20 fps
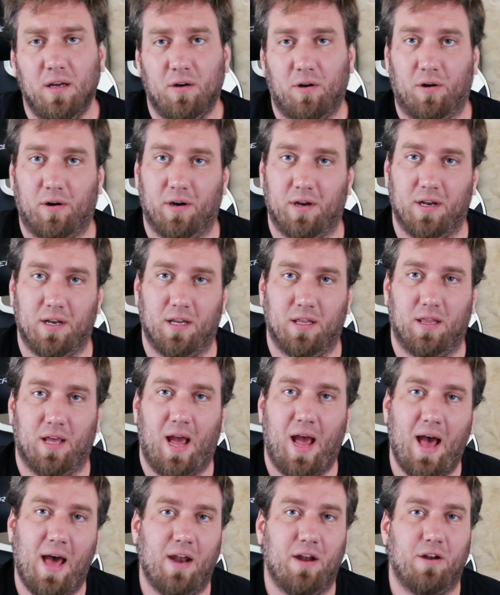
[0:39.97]
or you need to
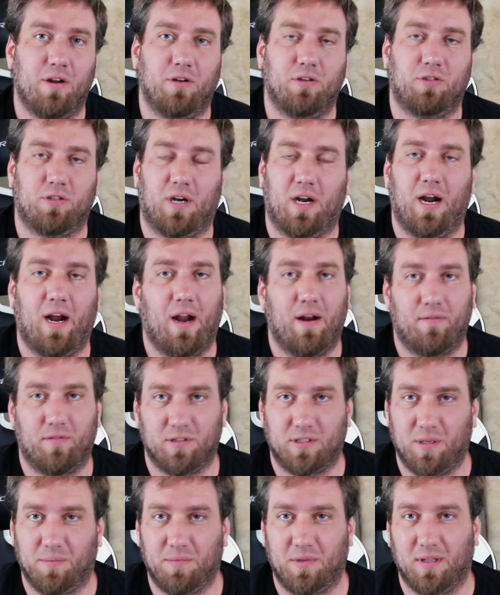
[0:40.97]
add a new drive or
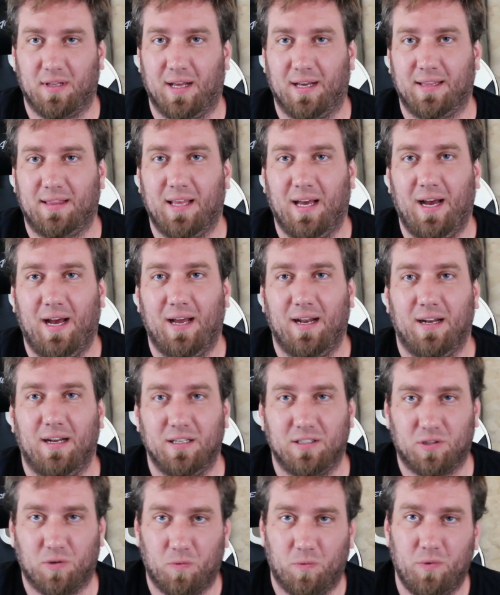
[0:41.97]
something like that,
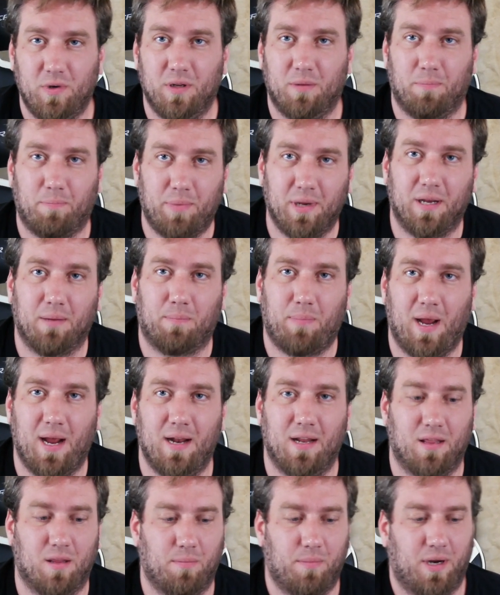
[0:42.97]
it's a real big pain
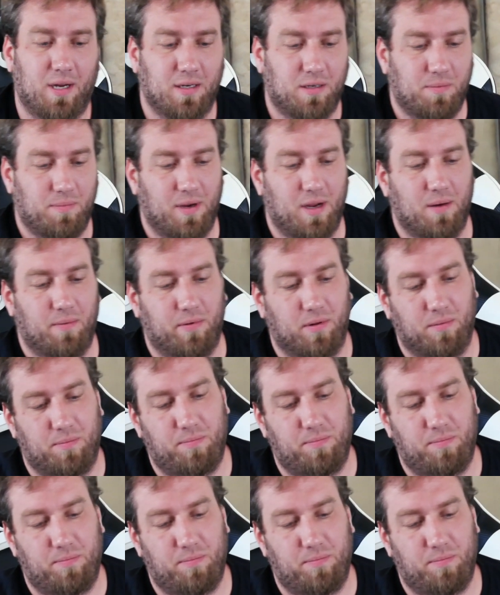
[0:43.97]
in the butt to be able to